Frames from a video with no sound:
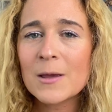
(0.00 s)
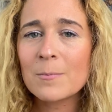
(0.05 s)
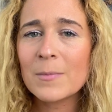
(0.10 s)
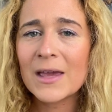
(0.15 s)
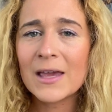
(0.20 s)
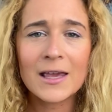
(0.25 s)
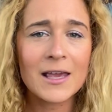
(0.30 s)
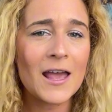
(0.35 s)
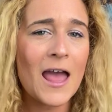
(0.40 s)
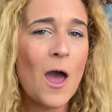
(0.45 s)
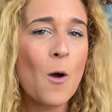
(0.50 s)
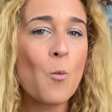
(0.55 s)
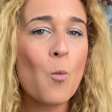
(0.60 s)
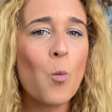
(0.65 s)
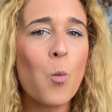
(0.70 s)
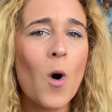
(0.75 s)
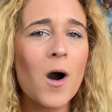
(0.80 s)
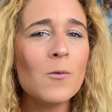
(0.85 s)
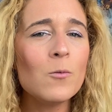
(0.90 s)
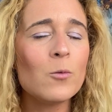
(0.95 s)
be, and
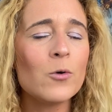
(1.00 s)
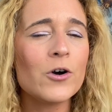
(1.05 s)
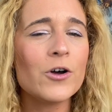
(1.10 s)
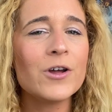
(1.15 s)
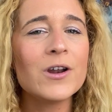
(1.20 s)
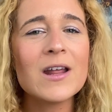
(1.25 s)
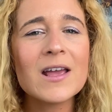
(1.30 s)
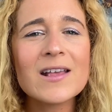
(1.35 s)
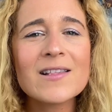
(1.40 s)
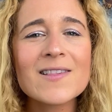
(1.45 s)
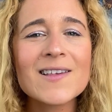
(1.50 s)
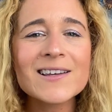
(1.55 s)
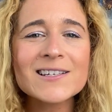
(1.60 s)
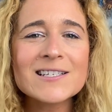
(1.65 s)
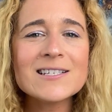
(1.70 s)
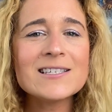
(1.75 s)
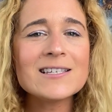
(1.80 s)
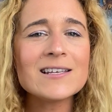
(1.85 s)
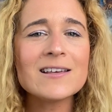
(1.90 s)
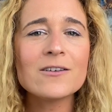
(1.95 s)
what would its
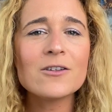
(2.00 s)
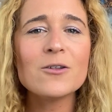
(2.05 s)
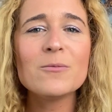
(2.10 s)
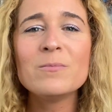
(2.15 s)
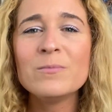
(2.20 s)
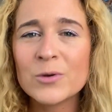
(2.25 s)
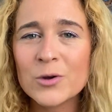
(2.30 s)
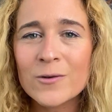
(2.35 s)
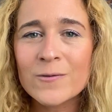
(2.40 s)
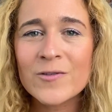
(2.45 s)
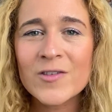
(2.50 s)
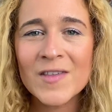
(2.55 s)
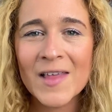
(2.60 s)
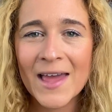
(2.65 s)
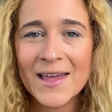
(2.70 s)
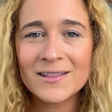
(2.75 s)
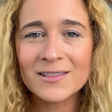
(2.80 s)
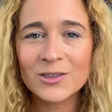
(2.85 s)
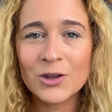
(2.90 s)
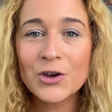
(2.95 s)
ideal
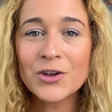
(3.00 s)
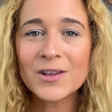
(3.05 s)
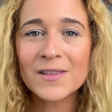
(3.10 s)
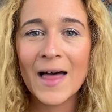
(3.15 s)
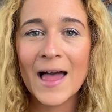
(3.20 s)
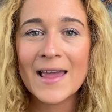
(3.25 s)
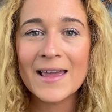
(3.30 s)
moveset look like?